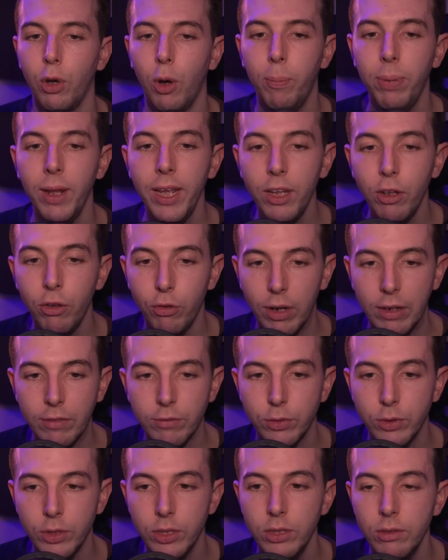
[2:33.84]
I'll play the track
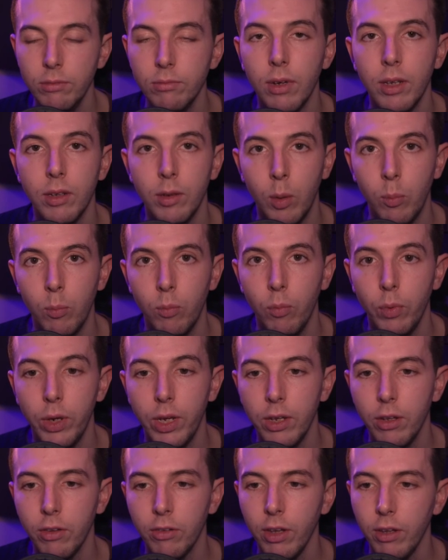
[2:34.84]
for you, and then we
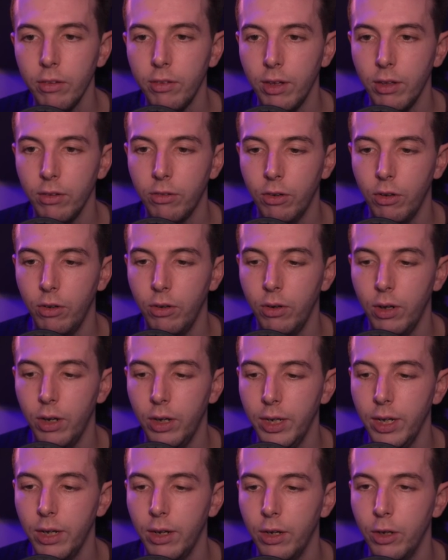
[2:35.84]
can discuss it. So
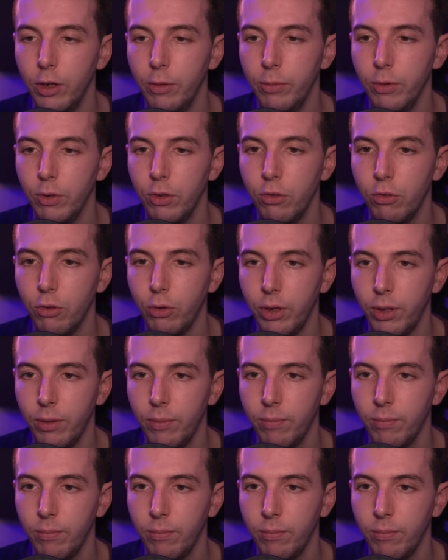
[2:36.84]
yeah, I hope you enjoy.